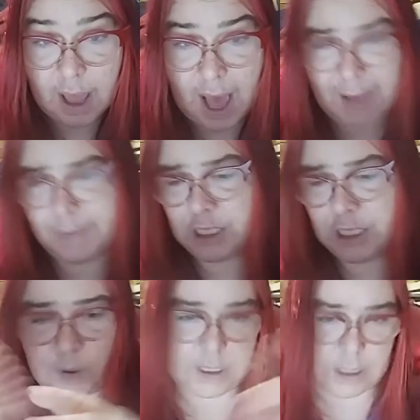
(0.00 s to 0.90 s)
I've been
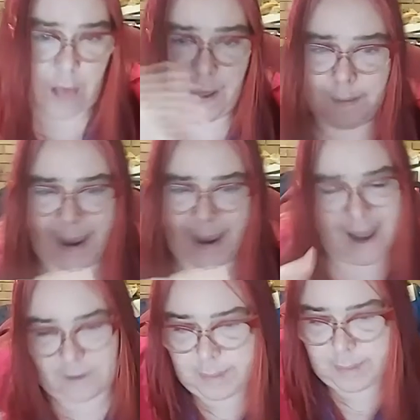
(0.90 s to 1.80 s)
doing all. The, I met
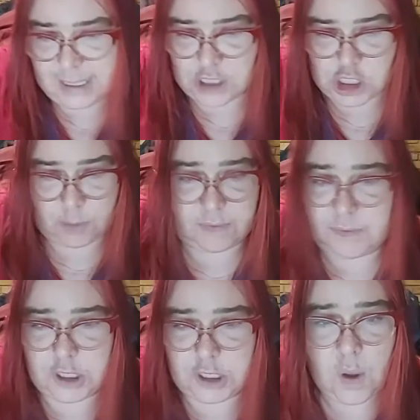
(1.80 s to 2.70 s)
everybody in terms of
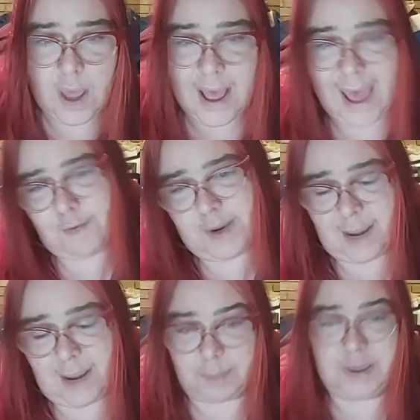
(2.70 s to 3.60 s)
you know everybody comes up